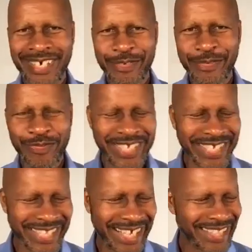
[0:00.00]
I was
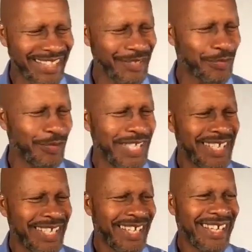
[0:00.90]
reading that this
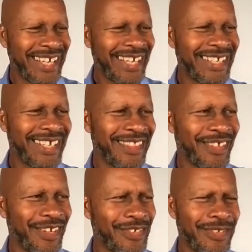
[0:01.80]
week, and I
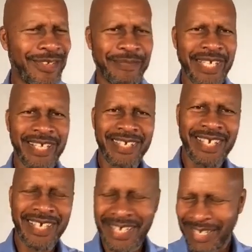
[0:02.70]
thought, oh man,
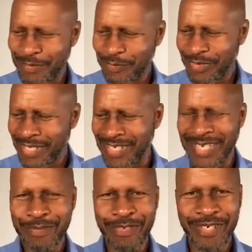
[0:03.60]
I had really
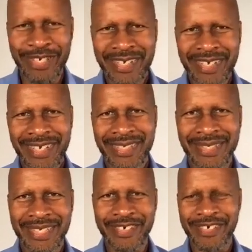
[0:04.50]
never
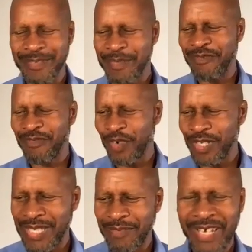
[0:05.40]
considered it before.
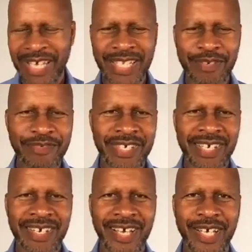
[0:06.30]
Levi lived
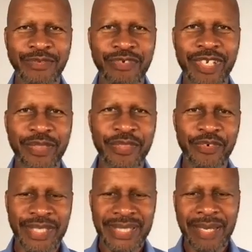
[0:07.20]

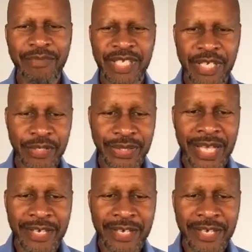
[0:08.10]
137 years.